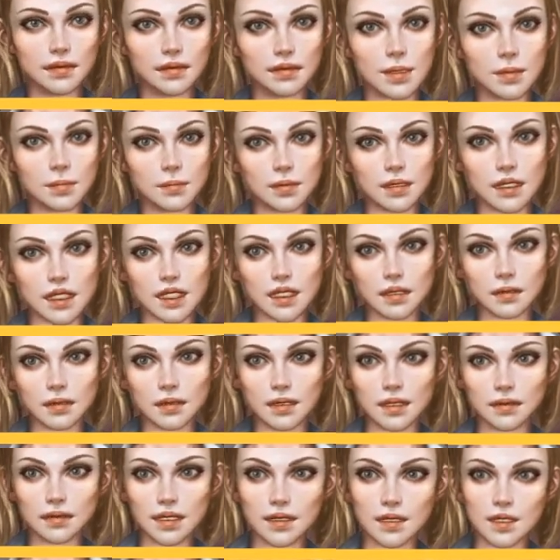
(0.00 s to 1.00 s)
Do you like an
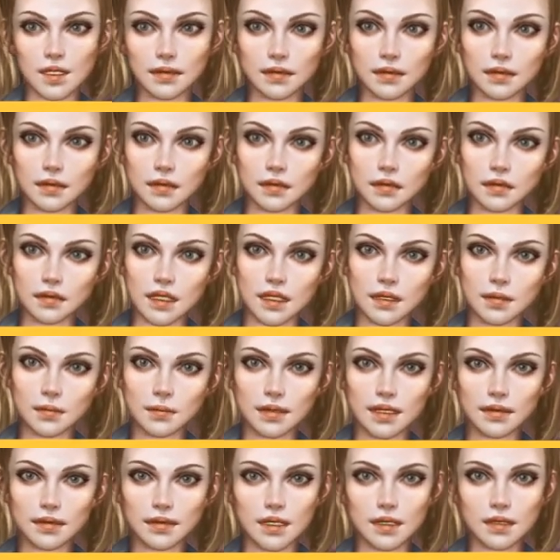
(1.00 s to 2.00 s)
offer? Please
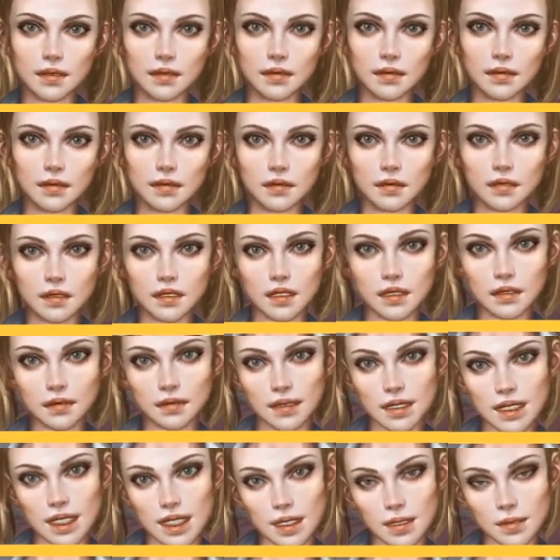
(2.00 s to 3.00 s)
follow the link in
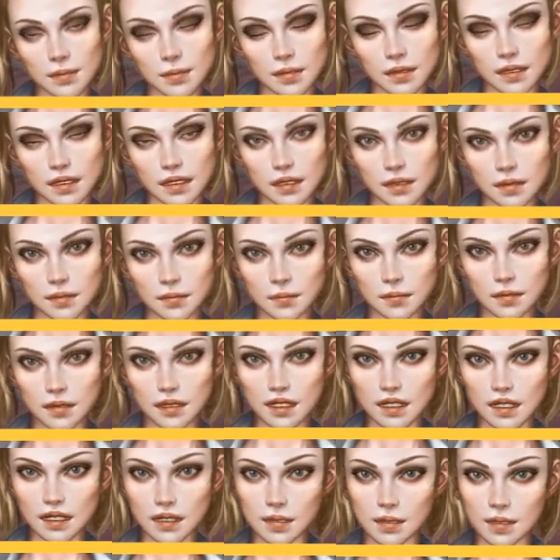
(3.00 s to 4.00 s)
description or on the
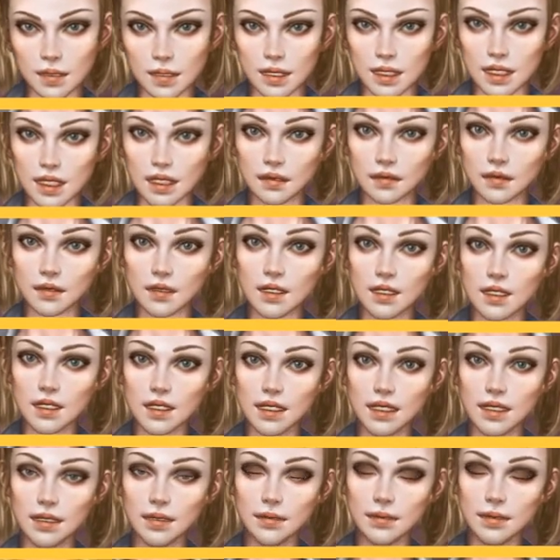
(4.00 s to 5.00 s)
video to view the
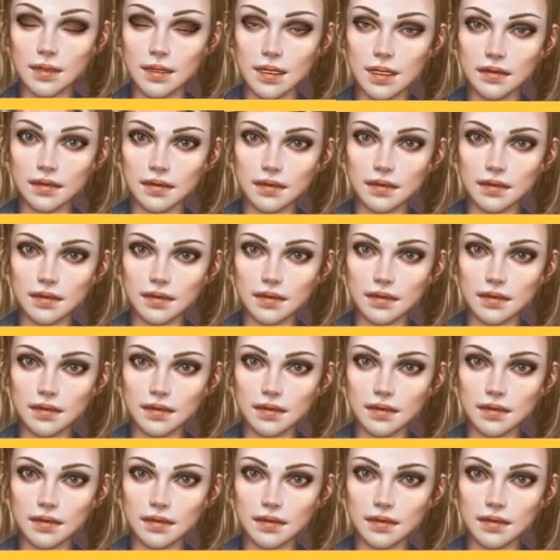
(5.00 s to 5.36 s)
details.